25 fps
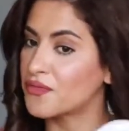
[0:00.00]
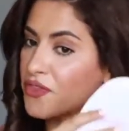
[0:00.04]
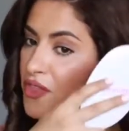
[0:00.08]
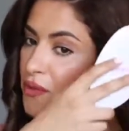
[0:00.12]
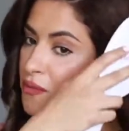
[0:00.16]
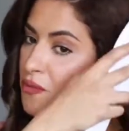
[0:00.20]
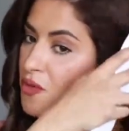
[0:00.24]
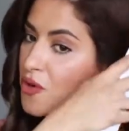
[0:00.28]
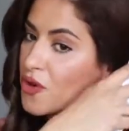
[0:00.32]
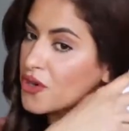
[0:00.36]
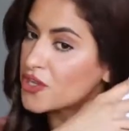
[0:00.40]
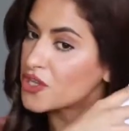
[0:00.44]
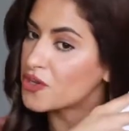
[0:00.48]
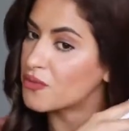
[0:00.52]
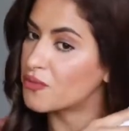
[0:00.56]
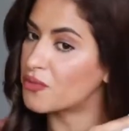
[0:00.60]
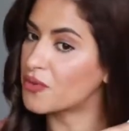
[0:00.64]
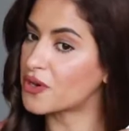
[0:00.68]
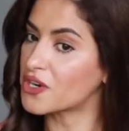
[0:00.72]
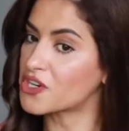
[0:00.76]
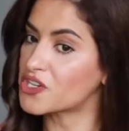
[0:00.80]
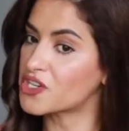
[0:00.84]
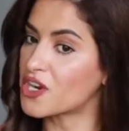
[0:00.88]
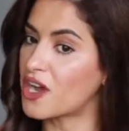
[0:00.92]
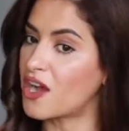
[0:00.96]
The more you
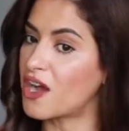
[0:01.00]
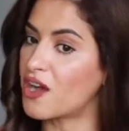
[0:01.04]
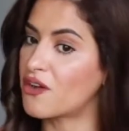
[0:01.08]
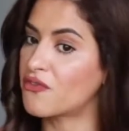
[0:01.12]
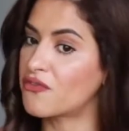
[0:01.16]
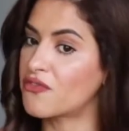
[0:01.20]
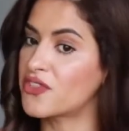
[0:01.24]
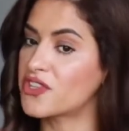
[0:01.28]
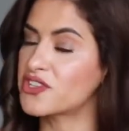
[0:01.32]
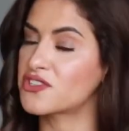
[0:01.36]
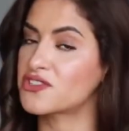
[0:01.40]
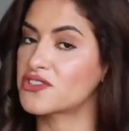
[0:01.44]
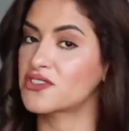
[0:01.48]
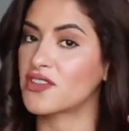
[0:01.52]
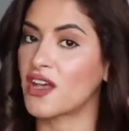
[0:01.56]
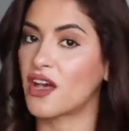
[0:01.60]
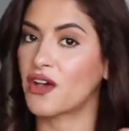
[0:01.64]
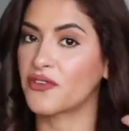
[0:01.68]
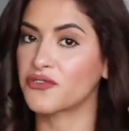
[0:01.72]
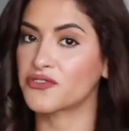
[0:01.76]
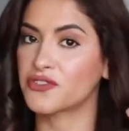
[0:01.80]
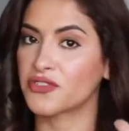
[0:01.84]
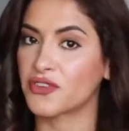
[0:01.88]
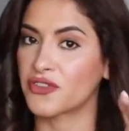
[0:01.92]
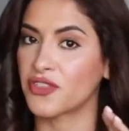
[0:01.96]
brush off, the
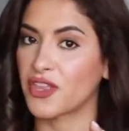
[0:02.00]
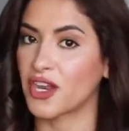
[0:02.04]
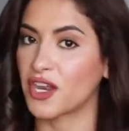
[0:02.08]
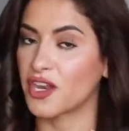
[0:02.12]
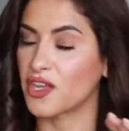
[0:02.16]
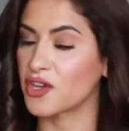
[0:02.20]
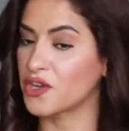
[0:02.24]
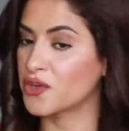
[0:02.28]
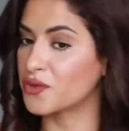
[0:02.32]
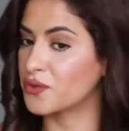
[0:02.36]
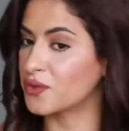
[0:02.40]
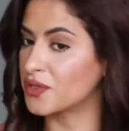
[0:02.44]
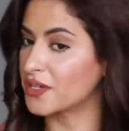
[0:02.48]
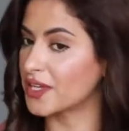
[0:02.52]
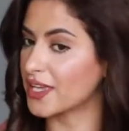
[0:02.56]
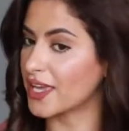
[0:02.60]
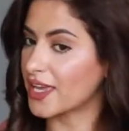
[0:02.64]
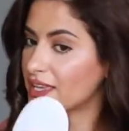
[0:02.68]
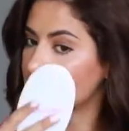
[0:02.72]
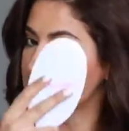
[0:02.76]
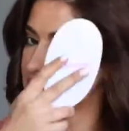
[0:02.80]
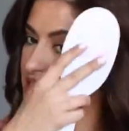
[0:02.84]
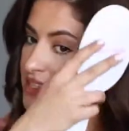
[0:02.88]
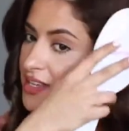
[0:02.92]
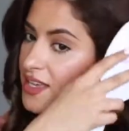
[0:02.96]
softer the look will
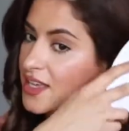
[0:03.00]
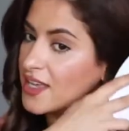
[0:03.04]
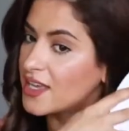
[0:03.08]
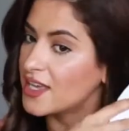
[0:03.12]
get.